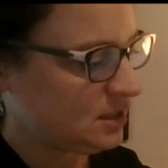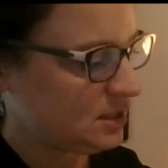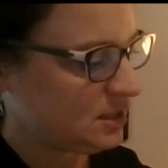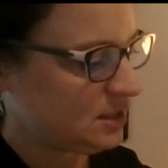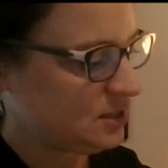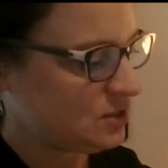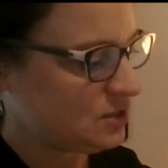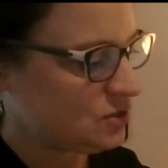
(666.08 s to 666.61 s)

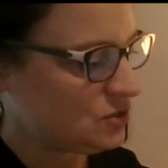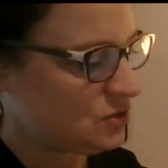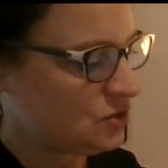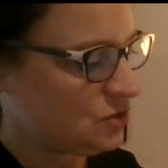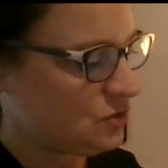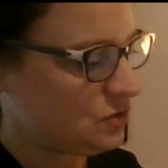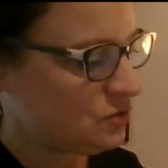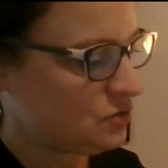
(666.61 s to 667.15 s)
into
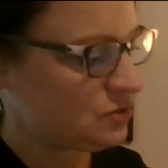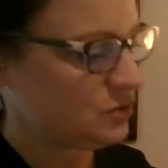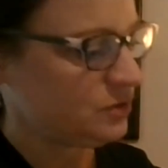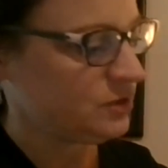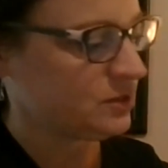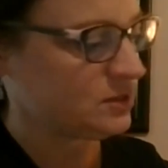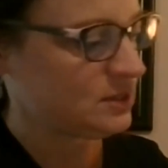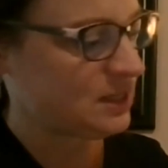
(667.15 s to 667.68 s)
2. So it
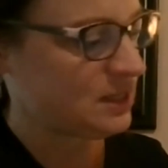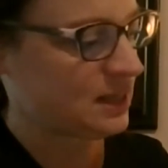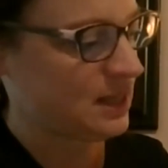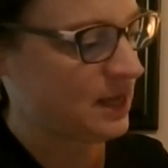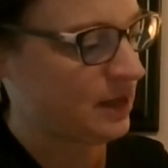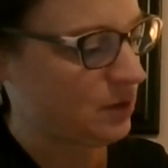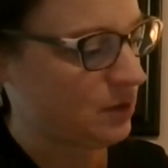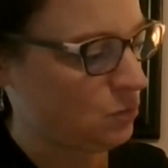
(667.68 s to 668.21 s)
looks like
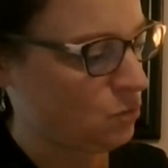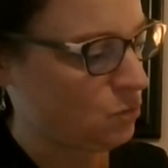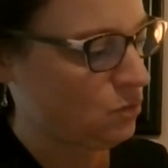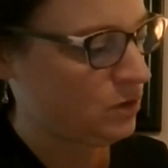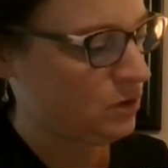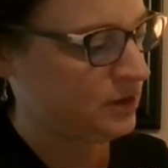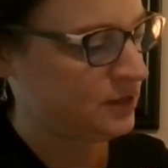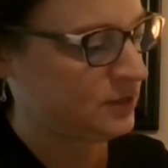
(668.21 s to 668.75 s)
that.
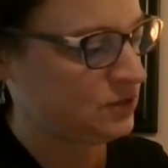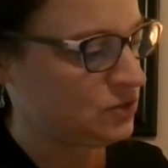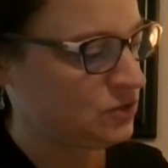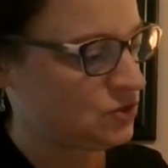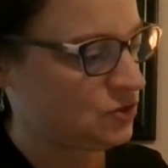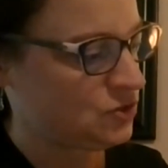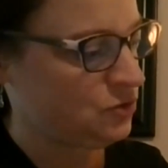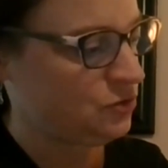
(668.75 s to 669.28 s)
1,
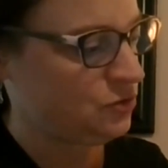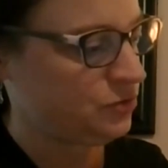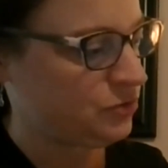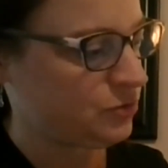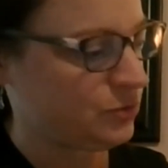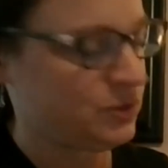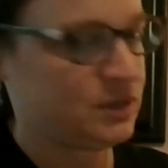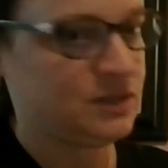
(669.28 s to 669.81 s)
2,
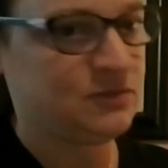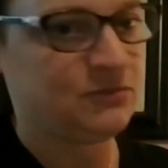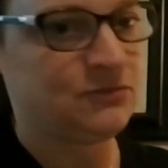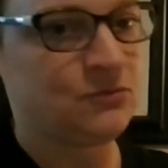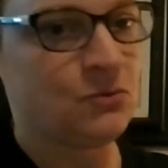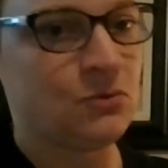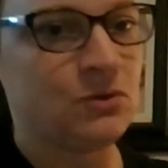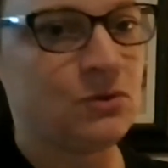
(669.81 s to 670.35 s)
3,
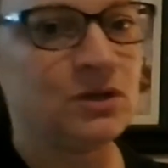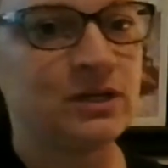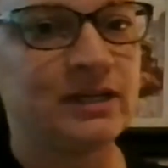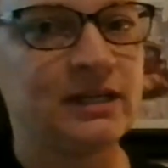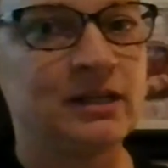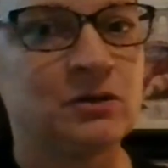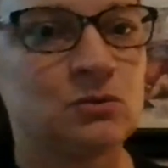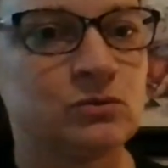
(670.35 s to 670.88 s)
4
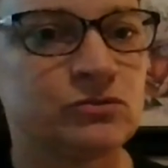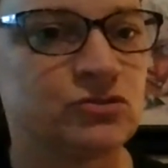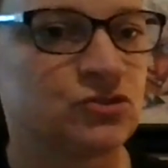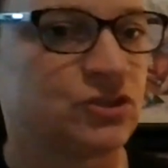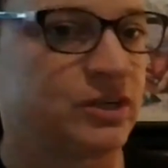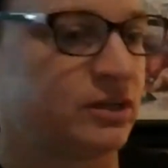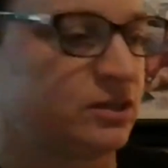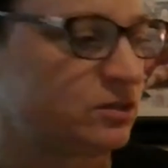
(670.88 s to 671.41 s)
equal
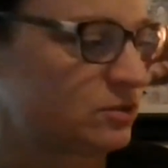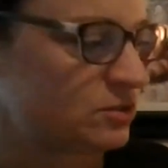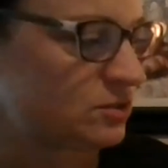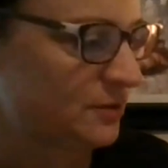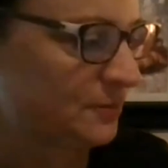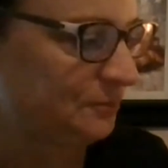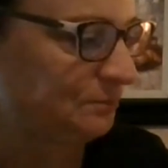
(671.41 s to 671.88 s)
shares.